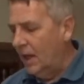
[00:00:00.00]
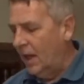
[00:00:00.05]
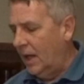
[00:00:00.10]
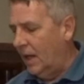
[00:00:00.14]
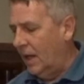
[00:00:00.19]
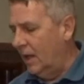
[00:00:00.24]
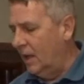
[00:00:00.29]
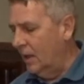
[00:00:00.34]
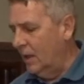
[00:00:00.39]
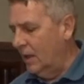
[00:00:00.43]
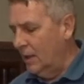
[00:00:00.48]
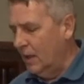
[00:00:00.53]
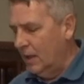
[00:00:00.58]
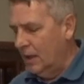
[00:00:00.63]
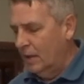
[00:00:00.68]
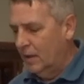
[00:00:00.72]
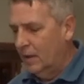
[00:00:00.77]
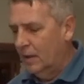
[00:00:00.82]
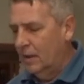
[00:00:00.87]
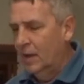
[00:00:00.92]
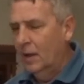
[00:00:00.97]
and
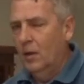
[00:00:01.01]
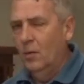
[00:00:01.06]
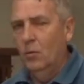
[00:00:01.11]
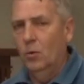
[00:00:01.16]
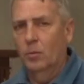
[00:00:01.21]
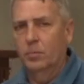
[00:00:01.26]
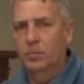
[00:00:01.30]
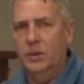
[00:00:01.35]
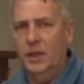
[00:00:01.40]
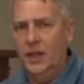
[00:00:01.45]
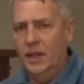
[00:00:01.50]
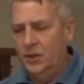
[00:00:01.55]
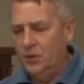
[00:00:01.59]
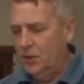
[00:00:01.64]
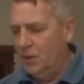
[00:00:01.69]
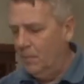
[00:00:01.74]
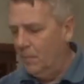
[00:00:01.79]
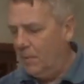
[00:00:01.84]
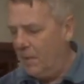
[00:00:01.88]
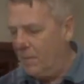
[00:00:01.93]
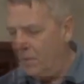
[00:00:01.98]
we'll play a
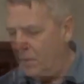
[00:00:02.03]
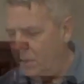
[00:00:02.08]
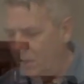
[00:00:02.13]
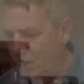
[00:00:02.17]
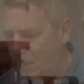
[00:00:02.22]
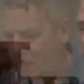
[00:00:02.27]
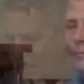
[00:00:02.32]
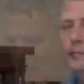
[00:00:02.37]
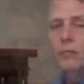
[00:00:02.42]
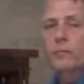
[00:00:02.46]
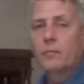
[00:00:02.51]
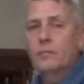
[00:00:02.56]
snippet of a song.